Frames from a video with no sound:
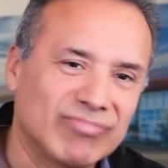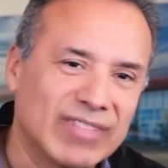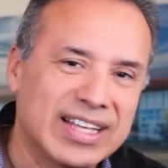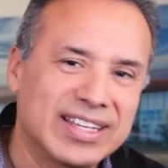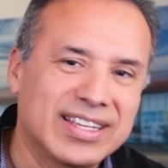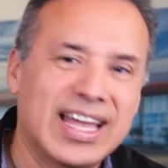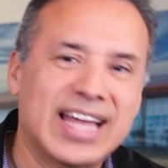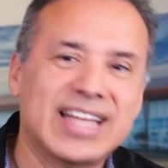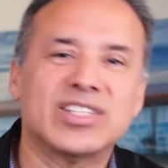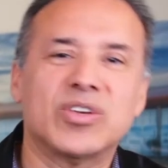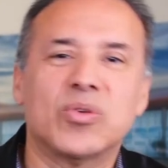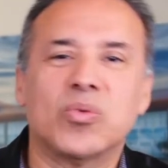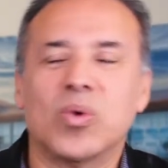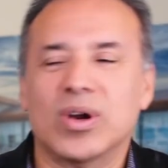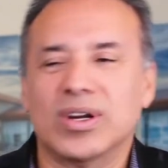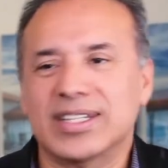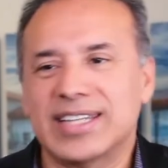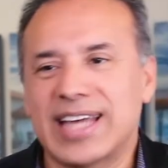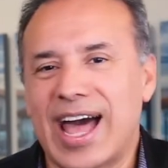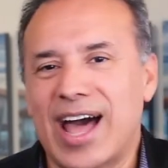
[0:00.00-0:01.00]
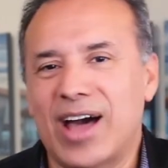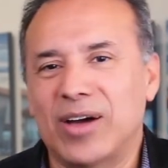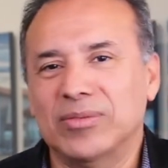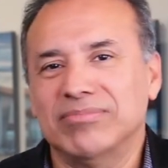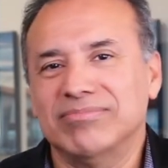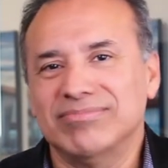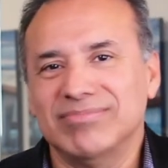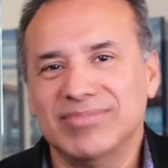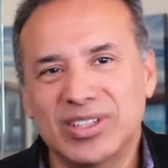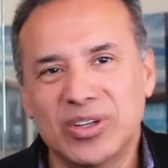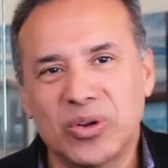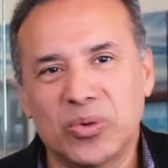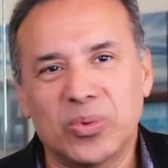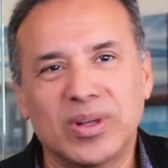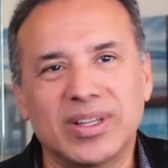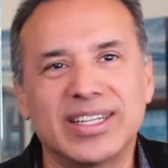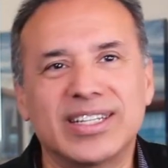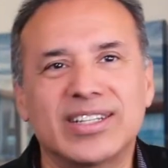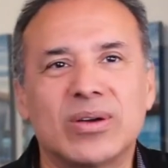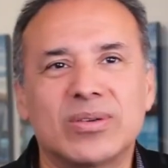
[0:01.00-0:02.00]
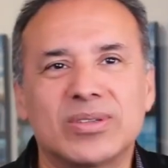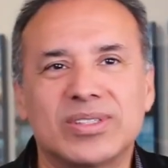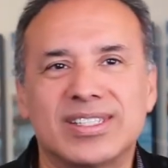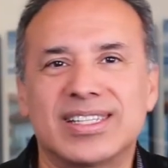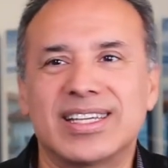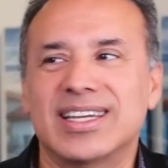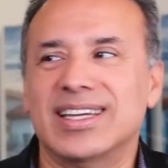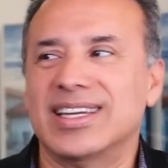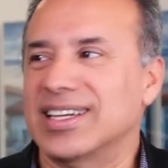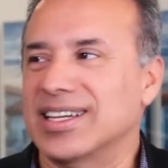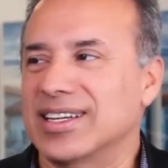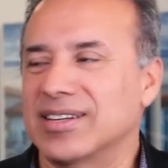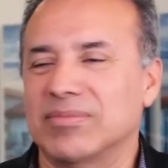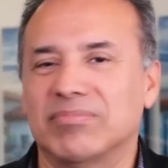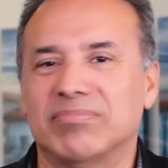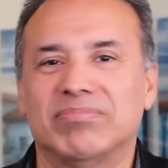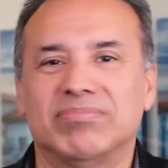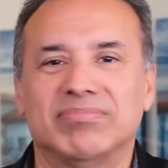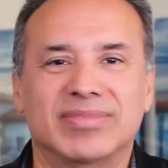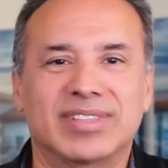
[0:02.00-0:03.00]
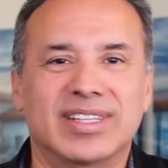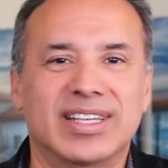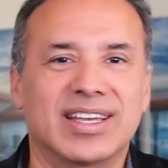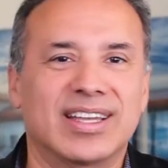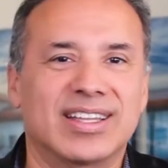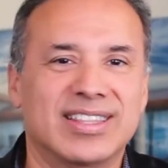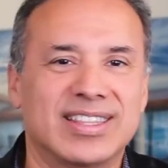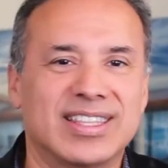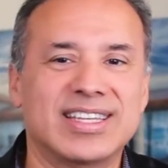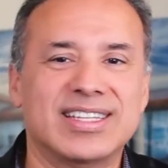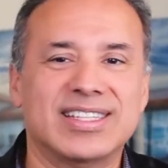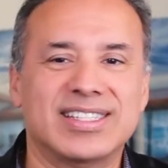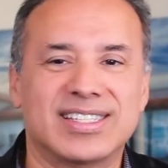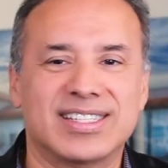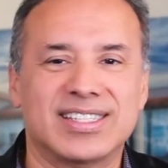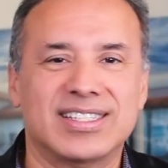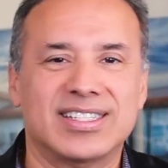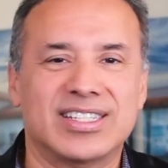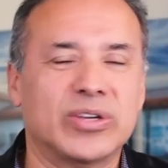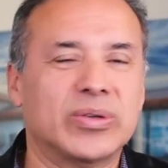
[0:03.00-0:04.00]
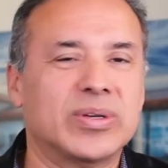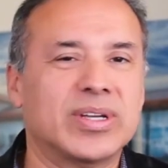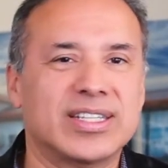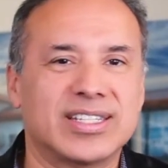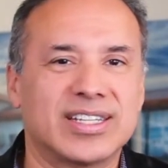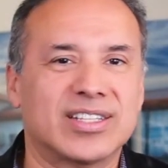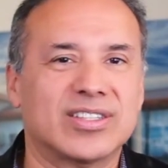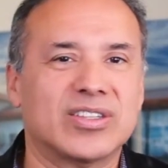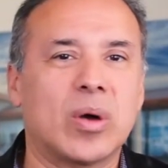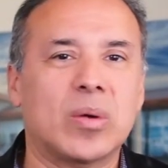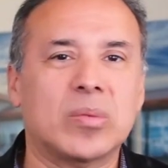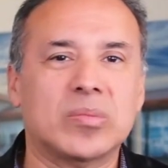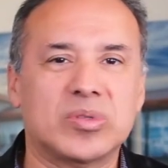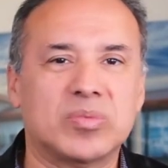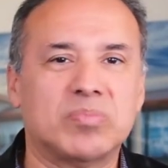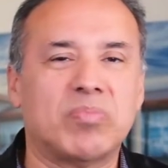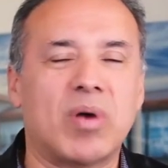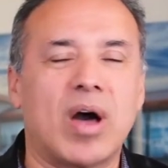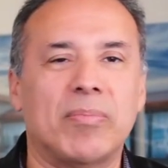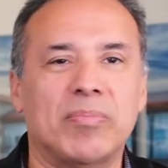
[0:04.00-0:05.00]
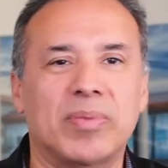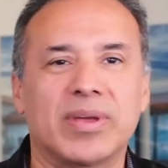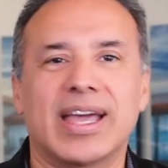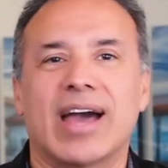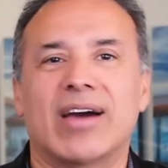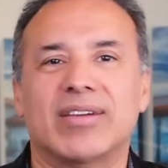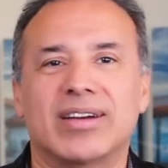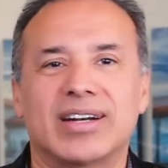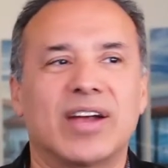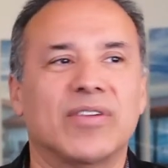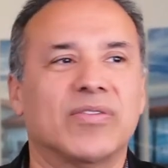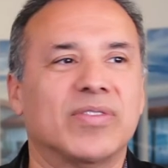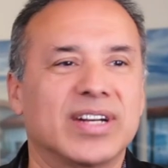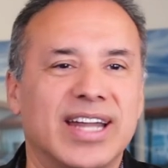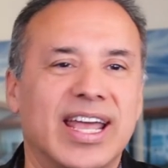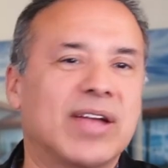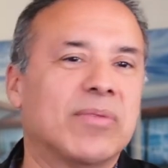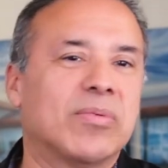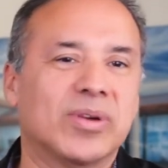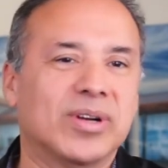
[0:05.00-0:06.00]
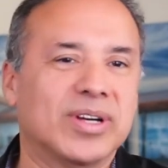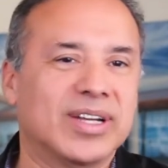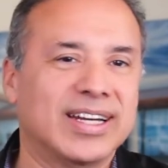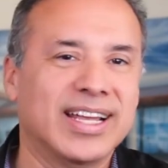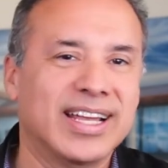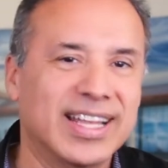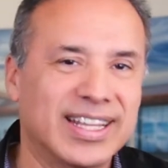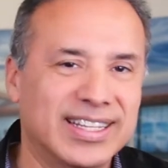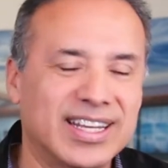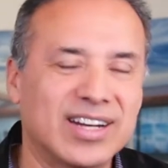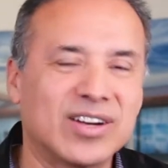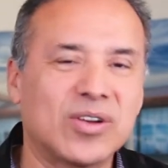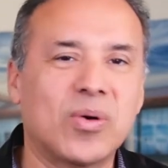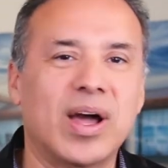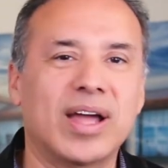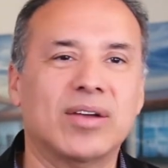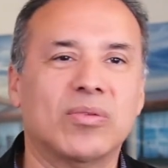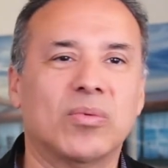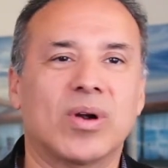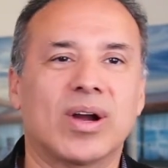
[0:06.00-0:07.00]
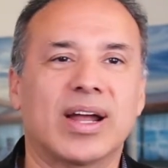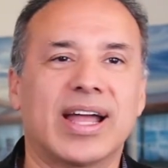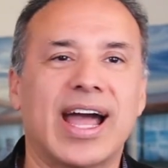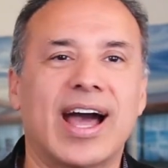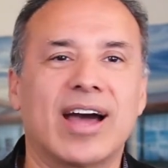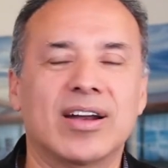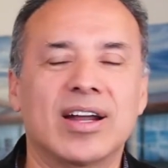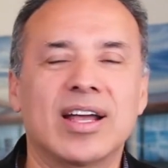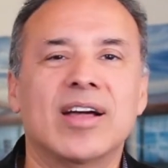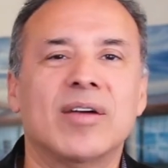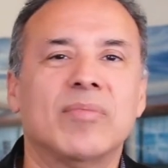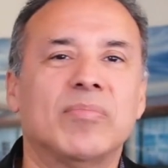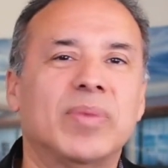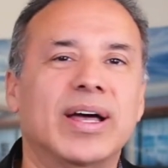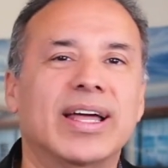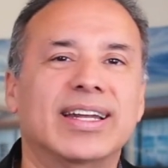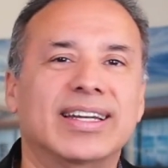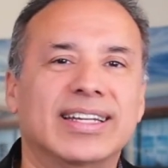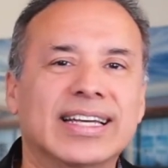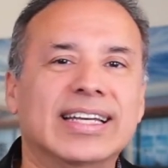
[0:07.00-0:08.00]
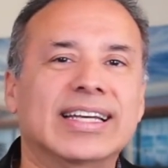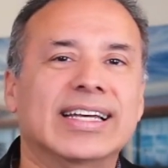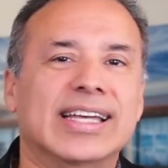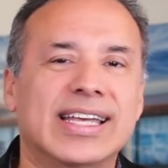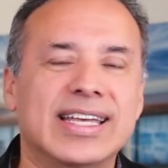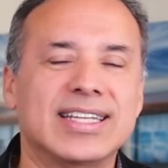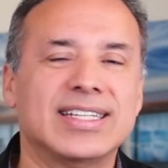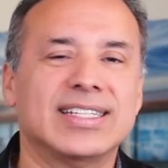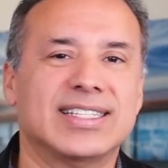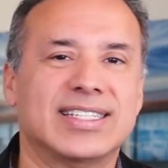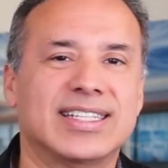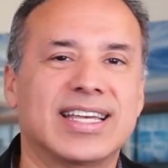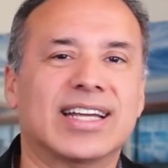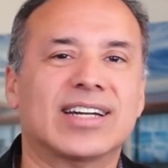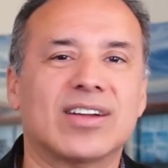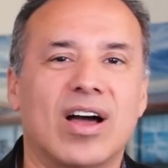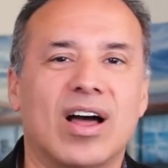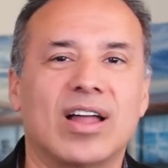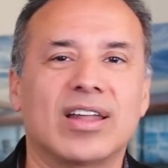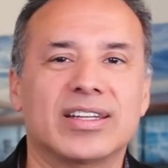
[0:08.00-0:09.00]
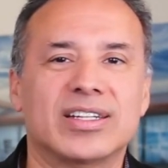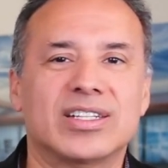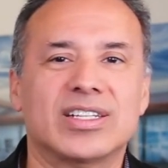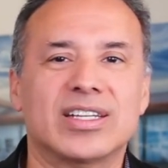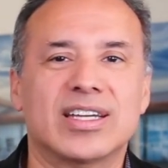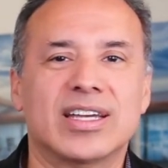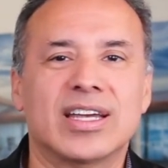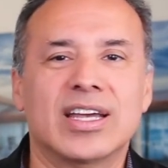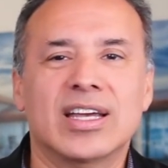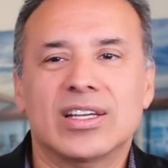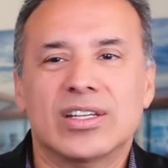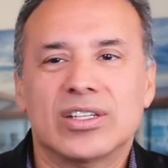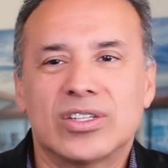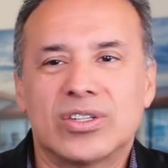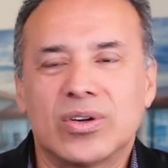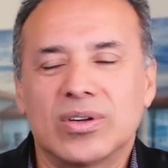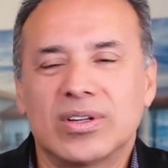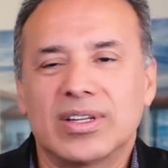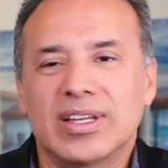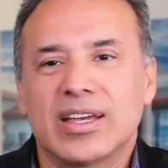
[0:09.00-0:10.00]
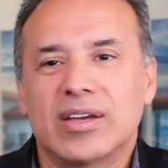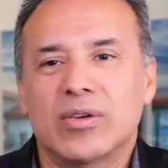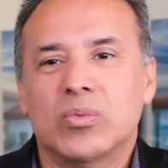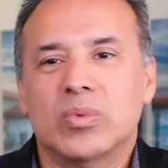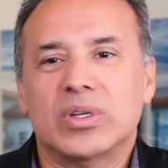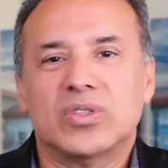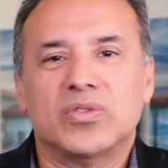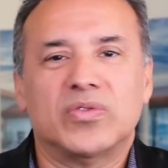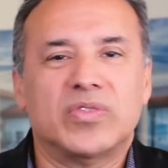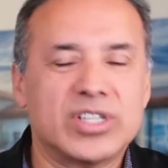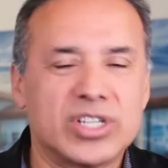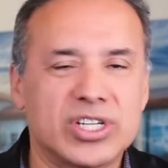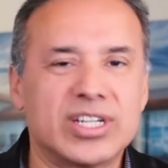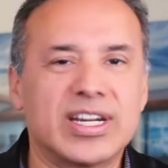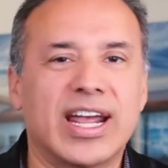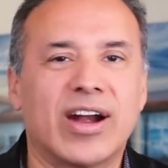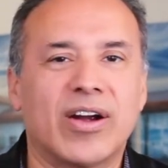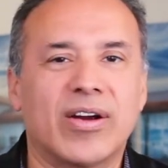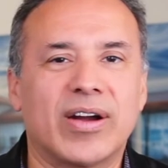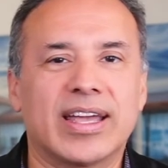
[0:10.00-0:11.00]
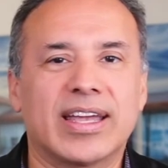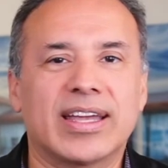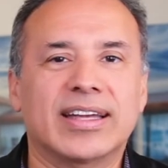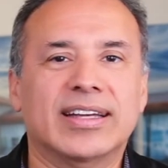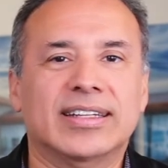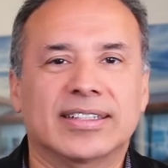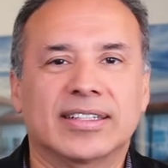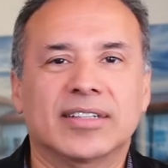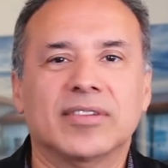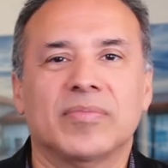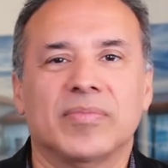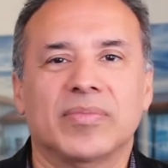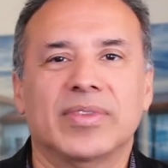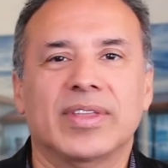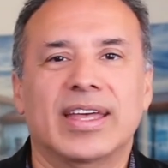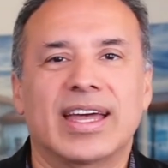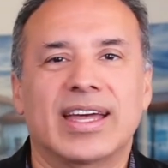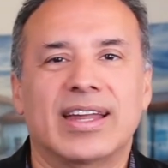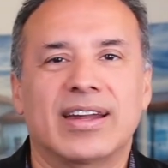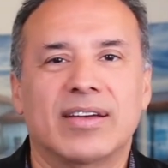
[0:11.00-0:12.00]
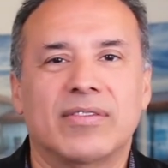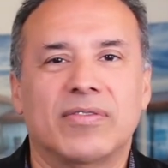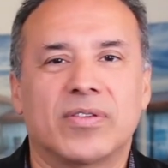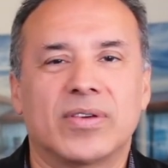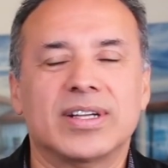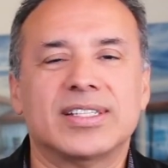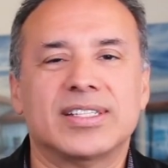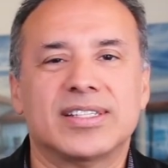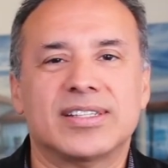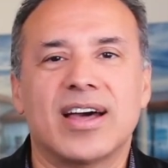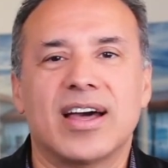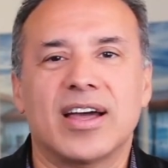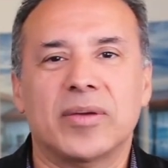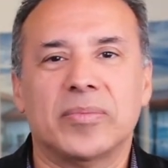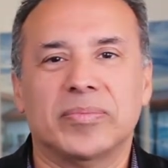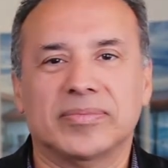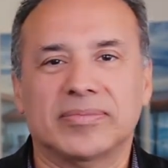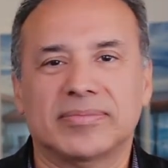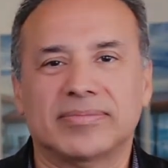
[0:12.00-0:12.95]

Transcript: it worked out, you really don't see these geodesic domes popping out in every neighborhood. Didn't quite work out, but his technology certainly was visionary for its time.